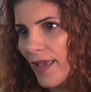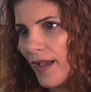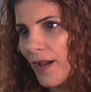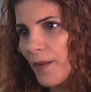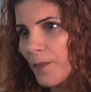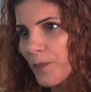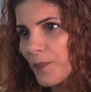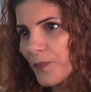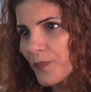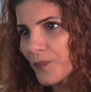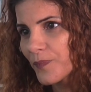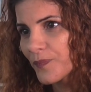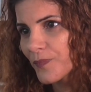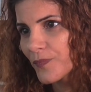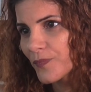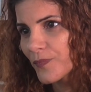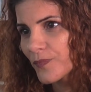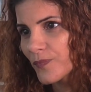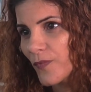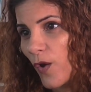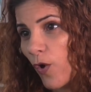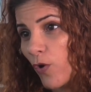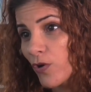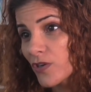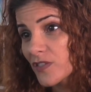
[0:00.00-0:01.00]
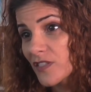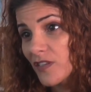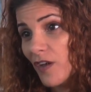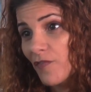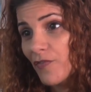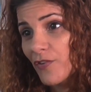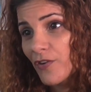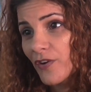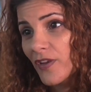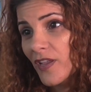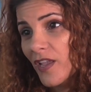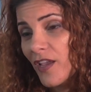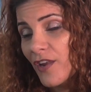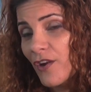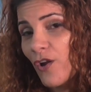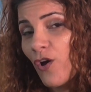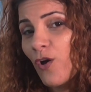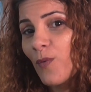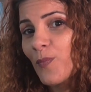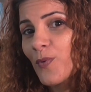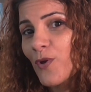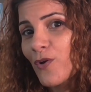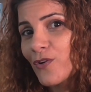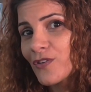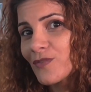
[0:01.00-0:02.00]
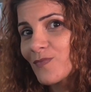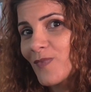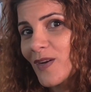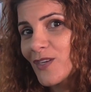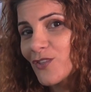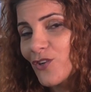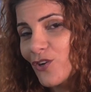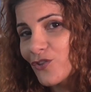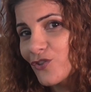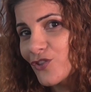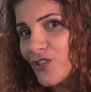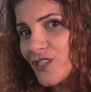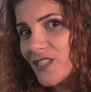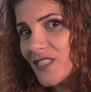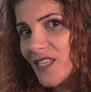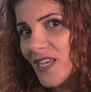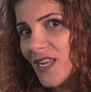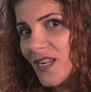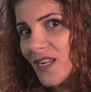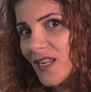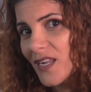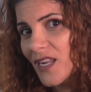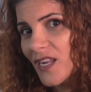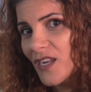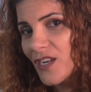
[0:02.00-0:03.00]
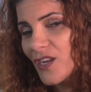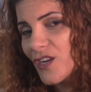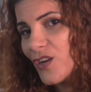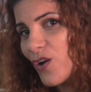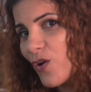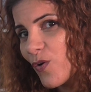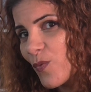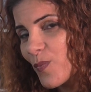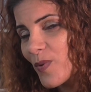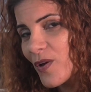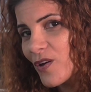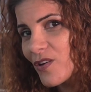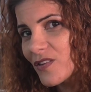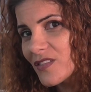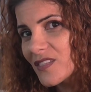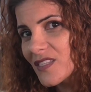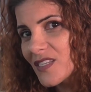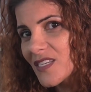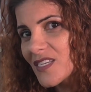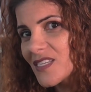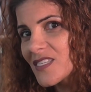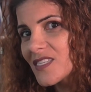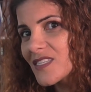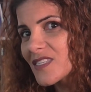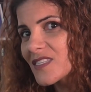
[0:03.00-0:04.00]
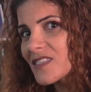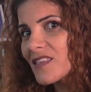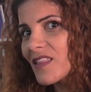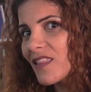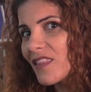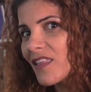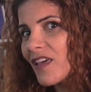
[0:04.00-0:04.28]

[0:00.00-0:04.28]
Yeah. Or suffering at all, because my doctor said no, because kids,